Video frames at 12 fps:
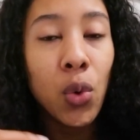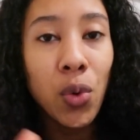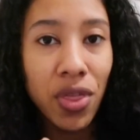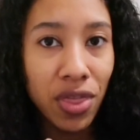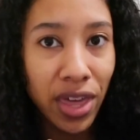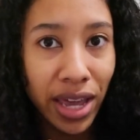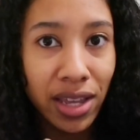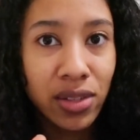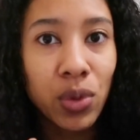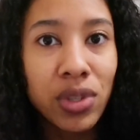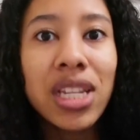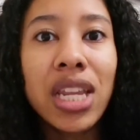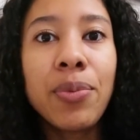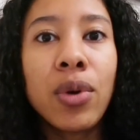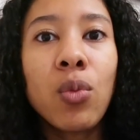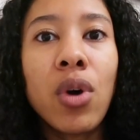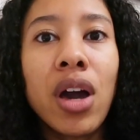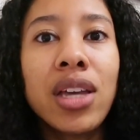with this with
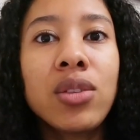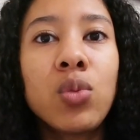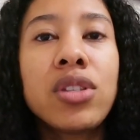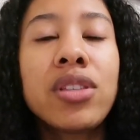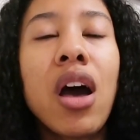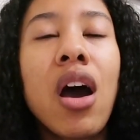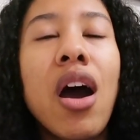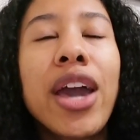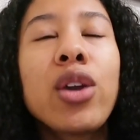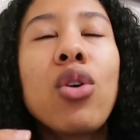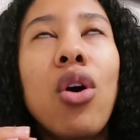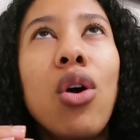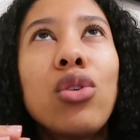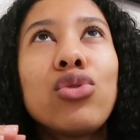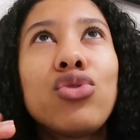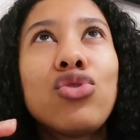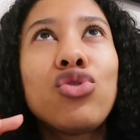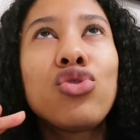sleeping wise was that I got
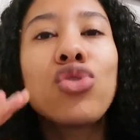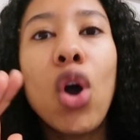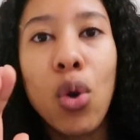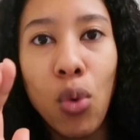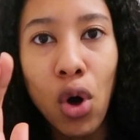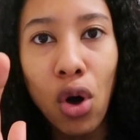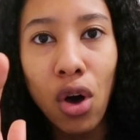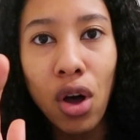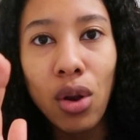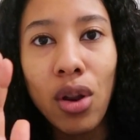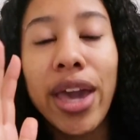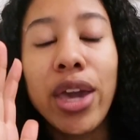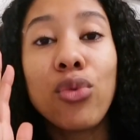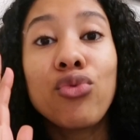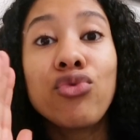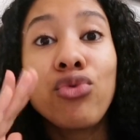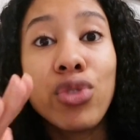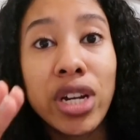so hot like
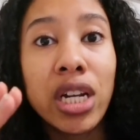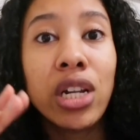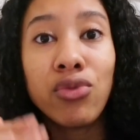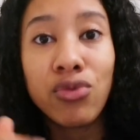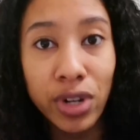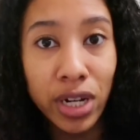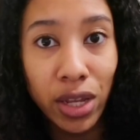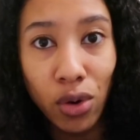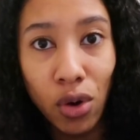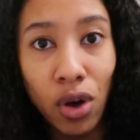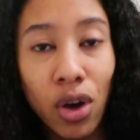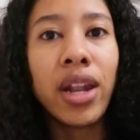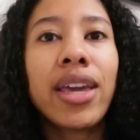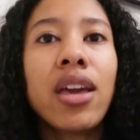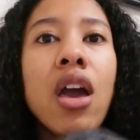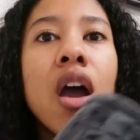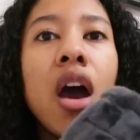really really hot like